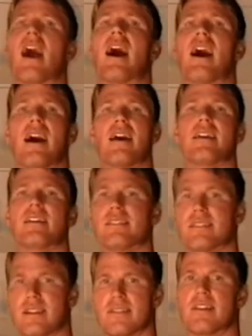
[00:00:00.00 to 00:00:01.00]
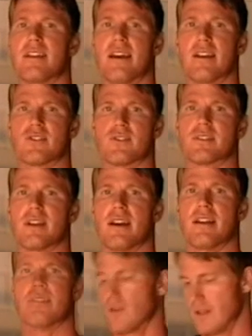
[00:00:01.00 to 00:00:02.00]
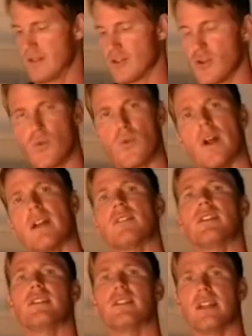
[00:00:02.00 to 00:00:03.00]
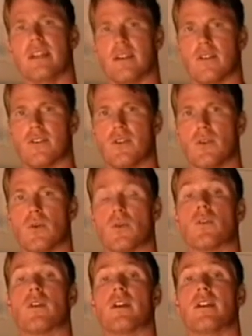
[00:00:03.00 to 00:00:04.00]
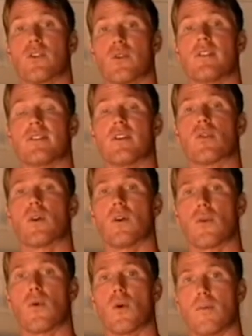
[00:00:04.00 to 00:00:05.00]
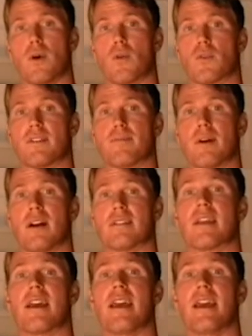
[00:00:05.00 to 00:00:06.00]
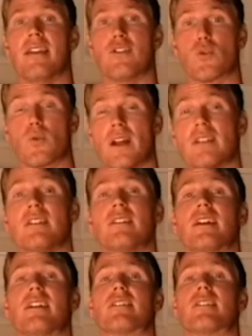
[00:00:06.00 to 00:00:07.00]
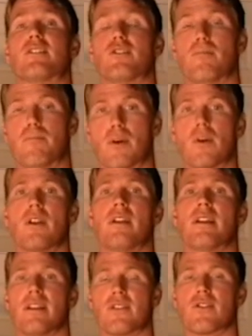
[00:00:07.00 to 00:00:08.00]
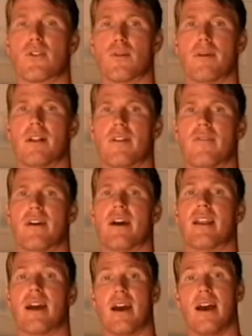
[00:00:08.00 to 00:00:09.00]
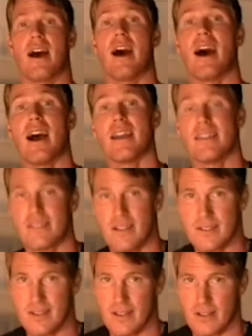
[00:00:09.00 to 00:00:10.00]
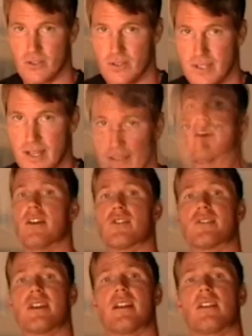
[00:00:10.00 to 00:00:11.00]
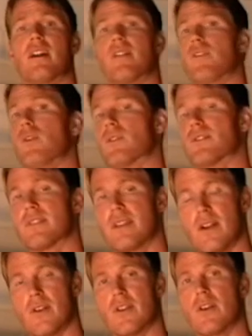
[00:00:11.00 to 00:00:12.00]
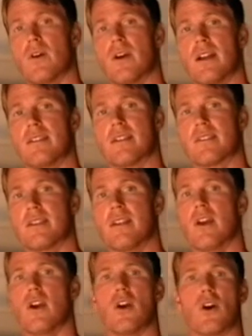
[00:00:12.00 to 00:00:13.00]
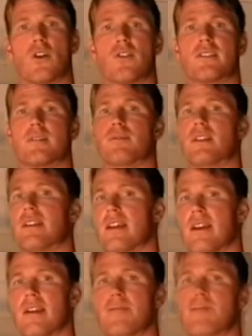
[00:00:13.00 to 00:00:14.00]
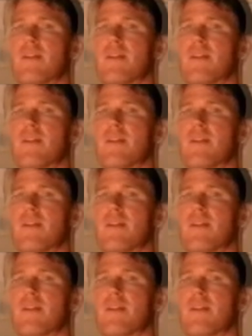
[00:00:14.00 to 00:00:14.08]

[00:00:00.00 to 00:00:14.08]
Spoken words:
High intensity exercise is directly linked to increasing growth hormone response and directly linked to burning internal belly fat. High intensity exercise. I understand a lot of you are scared to go high intensity, or you simply can't.